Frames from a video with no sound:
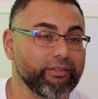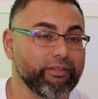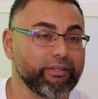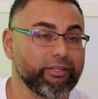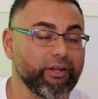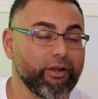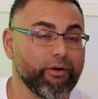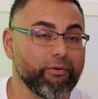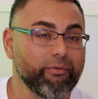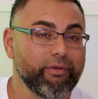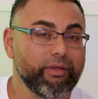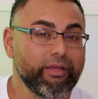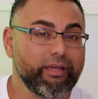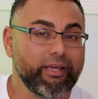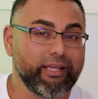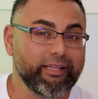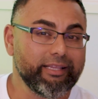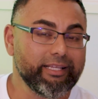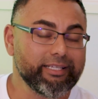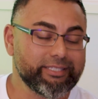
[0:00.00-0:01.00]

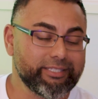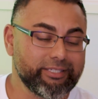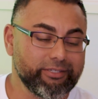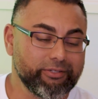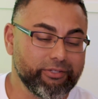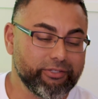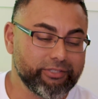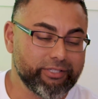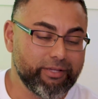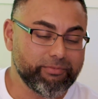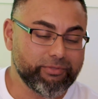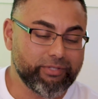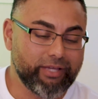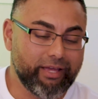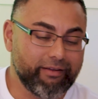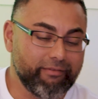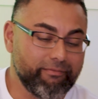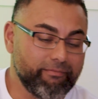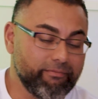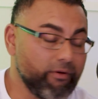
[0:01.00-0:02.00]
in this deal, there's
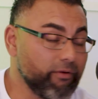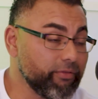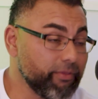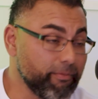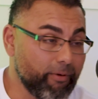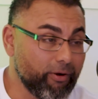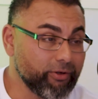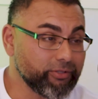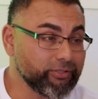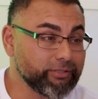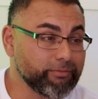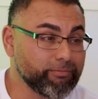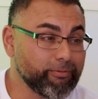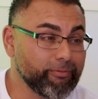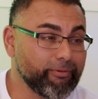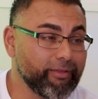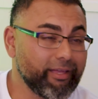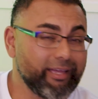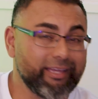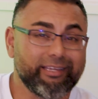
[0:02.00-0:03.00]
upside of the parcel
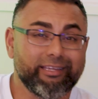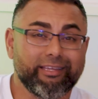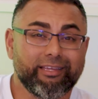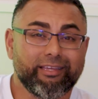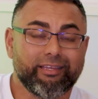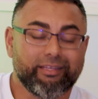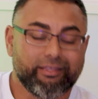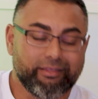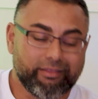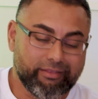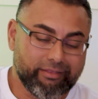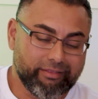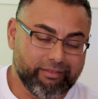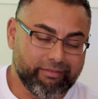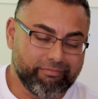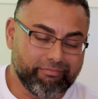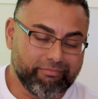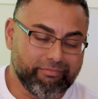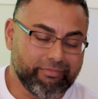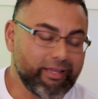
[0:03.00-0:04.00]
play,
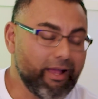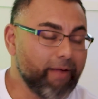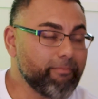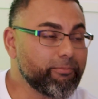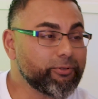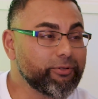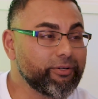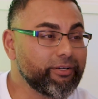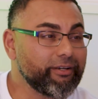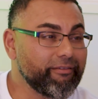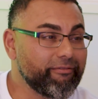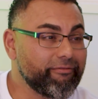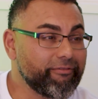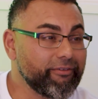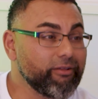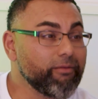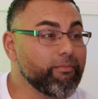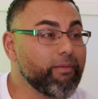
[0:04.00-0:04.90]
the opportunity to fill